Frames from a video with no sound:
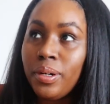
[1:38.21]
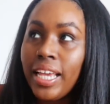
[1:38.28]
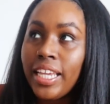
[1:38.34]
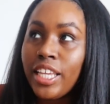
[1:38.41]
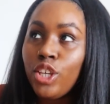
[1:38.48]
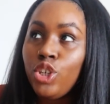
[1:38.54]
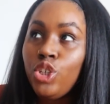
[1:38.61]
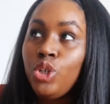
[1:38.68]

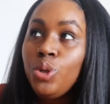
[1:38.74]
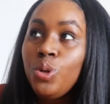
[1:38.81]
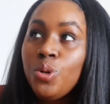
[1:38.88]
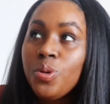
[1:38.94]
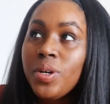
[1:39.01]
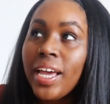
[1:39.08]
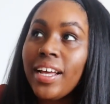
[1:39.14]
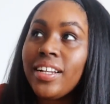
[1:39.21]
Like
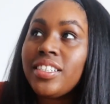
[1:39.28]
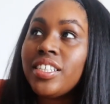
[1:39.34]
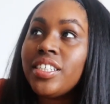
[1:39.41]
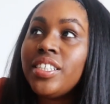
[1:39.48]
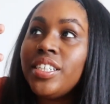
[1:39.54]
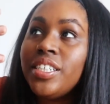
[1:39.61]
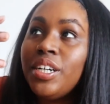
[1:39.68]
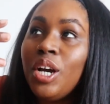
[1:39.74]
you get
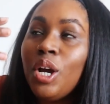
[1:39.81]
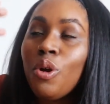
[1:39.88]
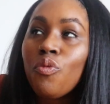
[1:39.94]
to